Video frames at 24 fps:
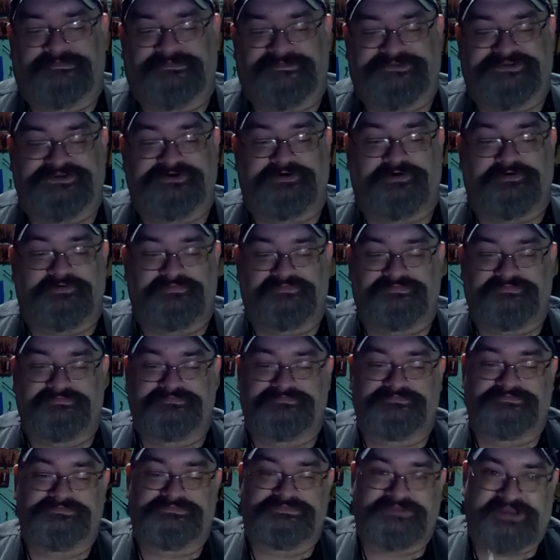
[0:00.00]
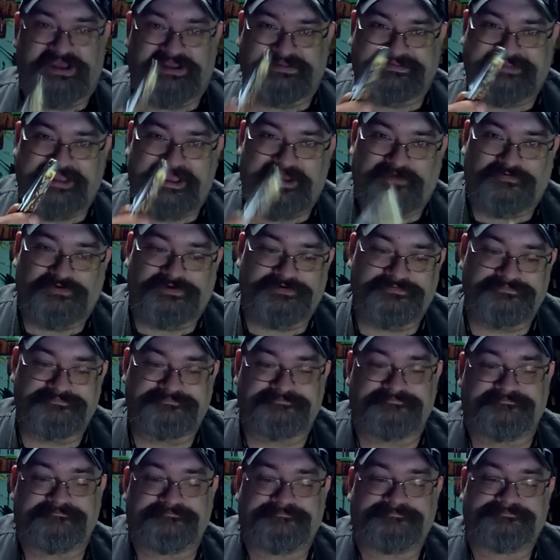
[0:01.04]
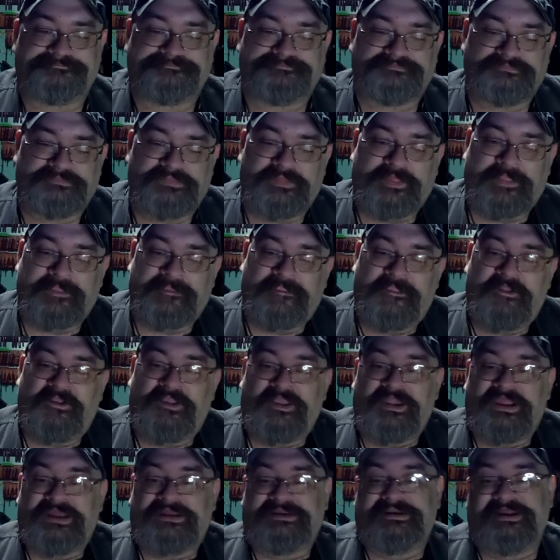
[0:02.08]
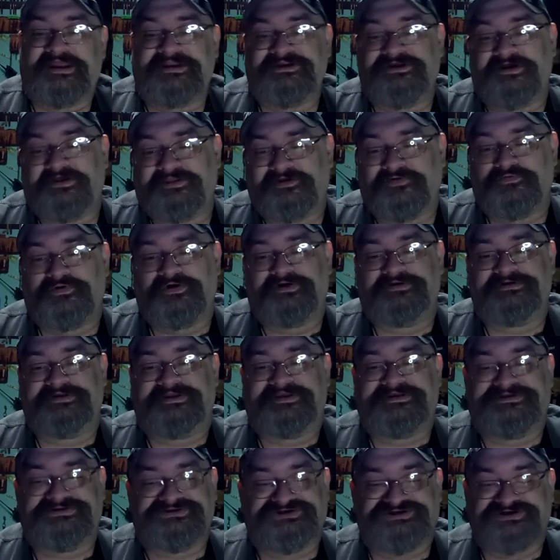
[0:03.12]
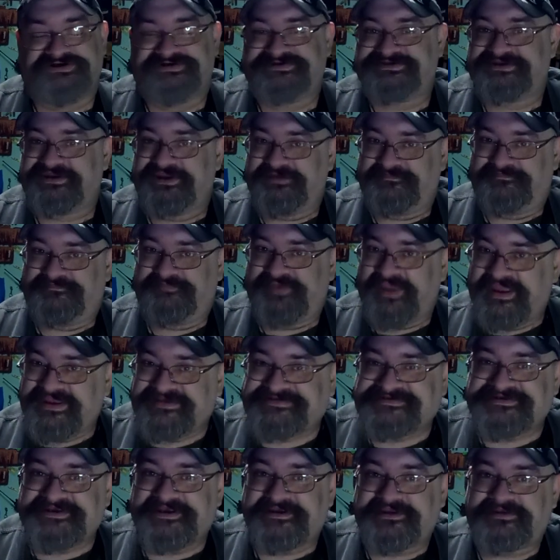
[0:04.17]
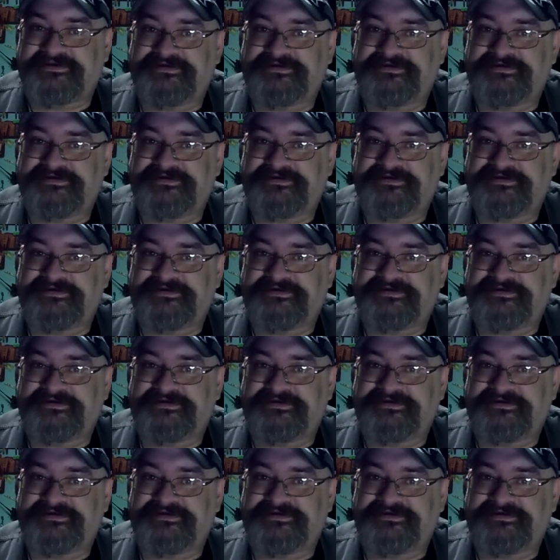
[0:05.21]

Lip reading: So, got that one. And then the other one is just a basic